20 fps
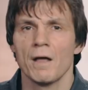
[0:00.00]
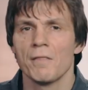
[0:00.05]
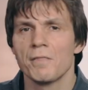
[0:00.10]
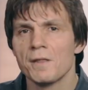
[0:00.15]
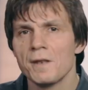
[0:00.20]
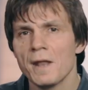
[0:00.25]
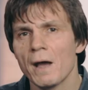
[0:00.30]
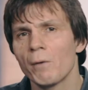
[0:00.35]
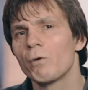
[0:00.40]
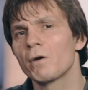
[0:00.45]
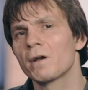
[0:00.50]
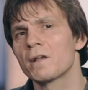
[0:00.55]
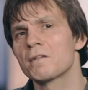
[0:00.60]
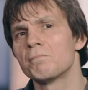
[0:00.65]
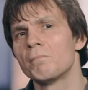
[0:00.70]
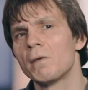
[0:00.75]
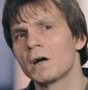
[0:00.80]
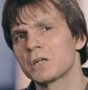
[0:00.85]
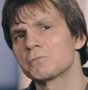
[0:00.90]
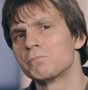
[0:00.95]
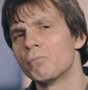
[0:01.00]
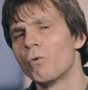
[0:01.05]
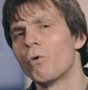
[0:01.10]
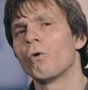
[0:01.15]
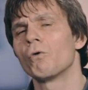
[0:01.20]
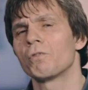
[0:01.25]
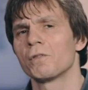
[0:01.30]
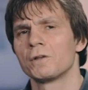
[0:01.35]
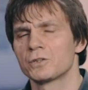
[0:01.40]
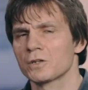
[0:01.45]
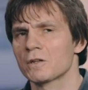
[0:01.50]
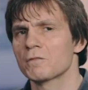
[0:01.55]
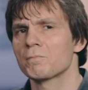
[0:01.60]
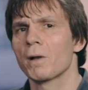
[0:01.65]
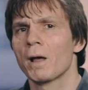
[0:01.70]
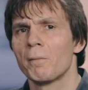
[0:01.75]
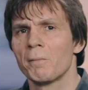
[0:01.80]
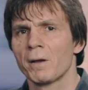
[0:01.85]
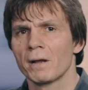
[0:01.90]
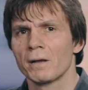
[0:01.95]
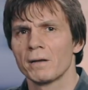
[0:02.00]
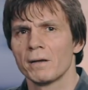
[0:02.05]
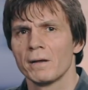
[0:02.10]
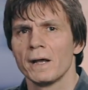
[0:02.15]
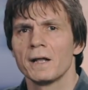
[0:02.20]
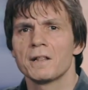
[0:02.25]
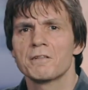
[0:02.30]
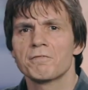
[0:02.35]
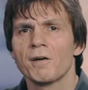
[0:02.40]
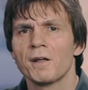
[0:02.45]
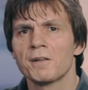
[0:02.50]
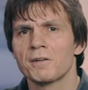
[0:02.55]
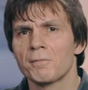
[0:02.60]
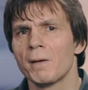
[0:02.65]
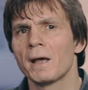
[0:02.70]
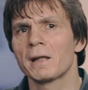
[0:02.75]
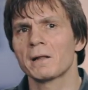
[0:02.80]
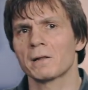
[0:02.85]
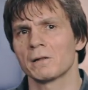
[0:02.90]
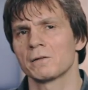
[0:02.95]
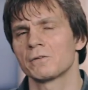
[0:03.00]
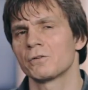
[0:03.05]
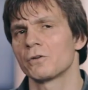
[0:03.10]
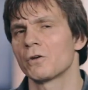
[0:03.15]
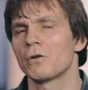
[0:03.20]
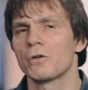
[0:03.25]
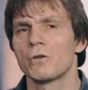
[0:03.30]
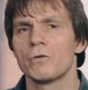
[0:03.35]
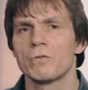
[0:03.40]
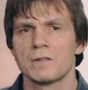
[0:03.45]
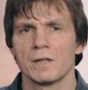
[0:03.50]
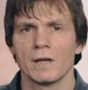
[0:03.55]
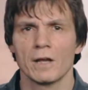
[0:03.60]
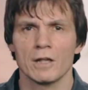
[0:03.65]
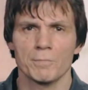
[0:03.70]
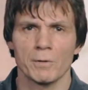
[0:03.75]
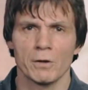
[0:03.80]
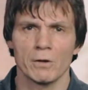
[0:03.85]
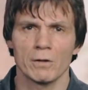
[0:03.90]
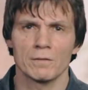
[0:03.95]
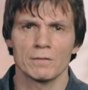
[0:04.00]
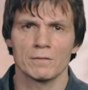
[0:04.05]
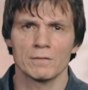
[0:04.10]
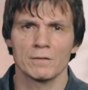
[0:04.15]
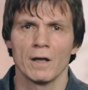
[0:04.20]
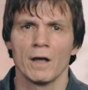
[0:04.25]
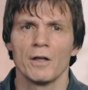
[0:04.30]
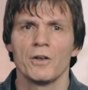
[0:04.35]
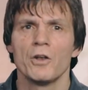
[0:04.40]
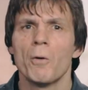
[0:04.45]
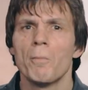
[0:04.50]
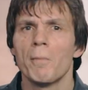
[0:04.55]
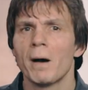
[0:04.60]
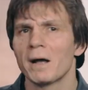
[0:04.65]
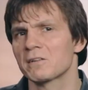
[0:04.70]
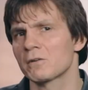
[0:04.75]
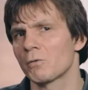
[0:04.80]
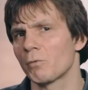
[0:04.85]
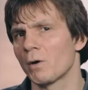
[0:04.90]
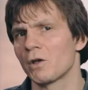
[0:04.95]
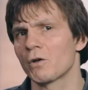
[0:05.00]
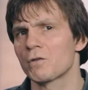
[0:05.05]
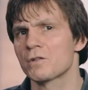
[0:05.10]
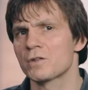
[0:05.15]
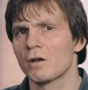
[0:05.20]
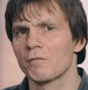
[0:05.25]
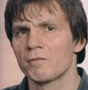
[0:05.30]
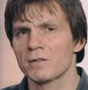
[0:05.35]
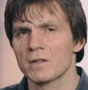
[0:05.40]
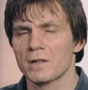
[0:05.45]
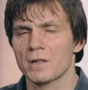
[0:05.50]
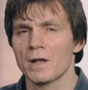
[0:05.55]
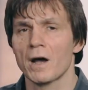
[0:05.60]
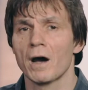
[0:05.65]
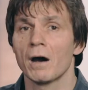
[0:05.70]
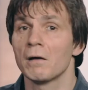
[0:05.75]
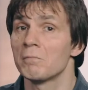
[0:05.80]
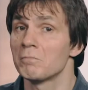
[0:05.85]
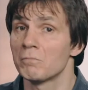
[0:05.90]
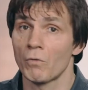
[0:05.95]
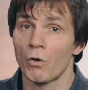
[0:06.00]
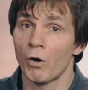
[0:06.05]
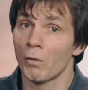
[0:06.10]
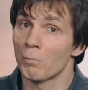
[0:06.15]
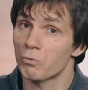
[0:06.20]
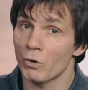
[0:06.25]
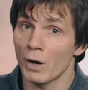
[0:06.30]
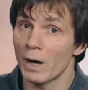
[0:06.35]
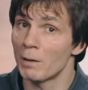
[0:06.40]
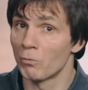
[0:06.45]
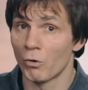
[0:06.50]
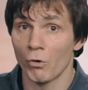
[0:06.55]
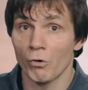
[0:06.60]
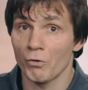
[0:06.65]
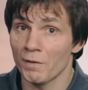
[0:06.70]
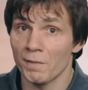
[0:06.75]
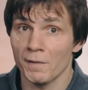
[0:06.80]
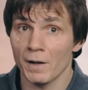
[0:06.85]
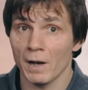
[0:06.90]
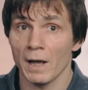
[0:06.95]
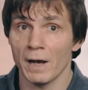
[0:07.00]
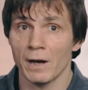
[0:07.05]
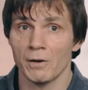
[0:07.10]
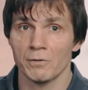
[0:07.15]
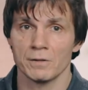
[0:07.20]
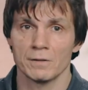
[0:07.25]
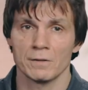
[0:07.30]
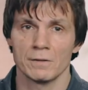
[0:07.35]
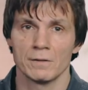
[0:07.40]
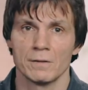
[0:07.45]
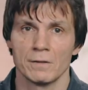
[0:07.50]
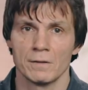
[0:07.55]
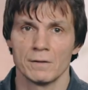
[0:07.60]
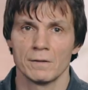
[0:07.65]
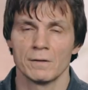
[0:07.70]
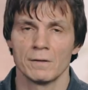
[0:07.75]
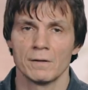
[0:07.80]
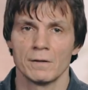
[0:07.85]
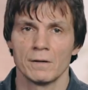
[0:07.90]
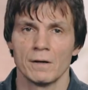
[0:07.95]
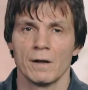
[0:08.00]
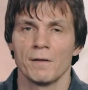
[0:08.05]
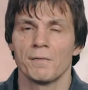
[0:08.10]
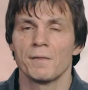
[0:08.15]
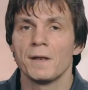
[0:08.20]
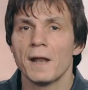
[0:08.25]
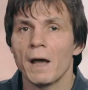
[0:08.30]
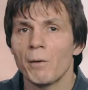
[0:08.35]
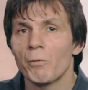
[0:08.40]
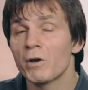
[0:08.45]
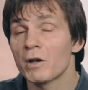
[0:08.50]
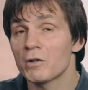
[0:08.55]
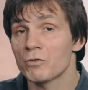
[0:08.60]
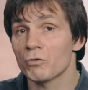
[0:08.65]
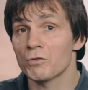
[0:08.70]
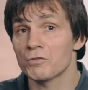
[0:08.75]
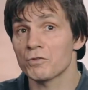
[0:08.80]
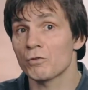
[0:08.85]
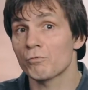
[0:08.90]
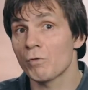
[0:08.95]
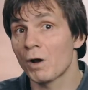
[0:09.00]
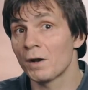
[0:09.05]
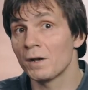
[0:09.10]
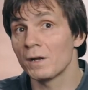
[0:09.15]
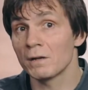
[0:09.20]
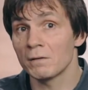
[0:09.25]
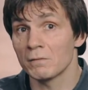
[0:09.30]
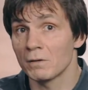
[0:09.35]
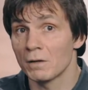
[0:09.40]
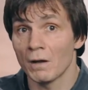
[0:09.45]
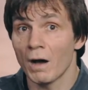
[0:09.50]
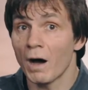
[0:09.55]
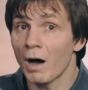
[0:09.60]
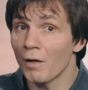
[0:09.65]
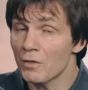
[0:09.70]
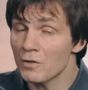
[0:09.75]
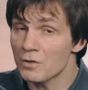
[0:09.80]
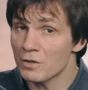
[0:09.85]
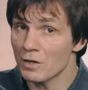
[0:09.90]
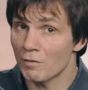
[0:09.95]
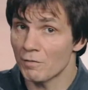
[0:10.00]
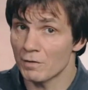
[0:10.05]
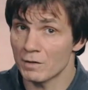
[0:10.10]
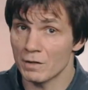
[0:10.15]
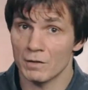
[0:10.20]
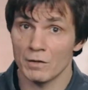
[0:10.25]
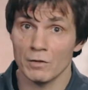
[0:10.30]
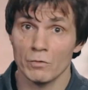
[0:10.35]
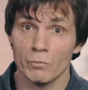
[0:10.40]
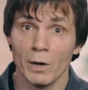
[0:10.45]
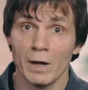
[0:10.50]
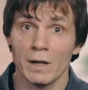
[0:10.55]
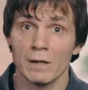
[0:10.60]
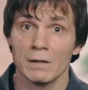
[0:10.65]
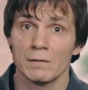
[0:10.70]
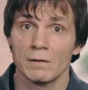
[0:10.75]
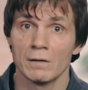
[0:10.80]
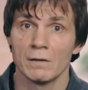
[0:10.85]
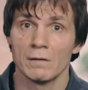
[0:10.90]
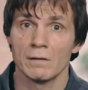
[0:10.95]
The network is much more than just plumbing. It's fundamental to your UC experience, no matter where your services are, on-prem or in the cloud. The network is also running other services as well.